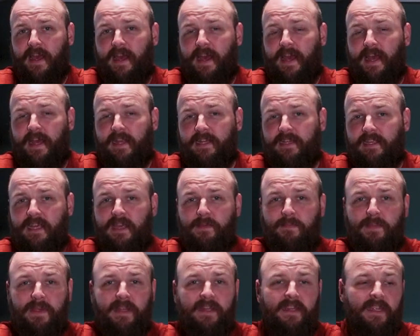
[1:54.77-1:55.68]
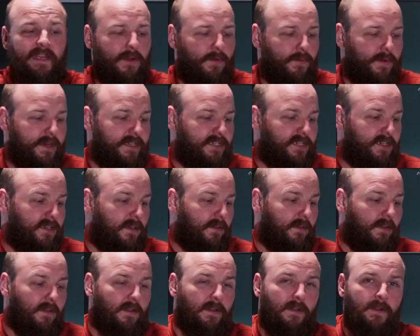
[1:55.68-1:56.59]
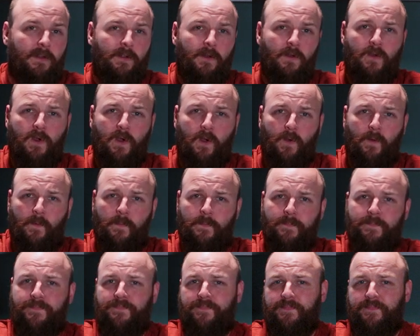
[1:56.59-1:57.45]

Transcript: and keeping the original logo.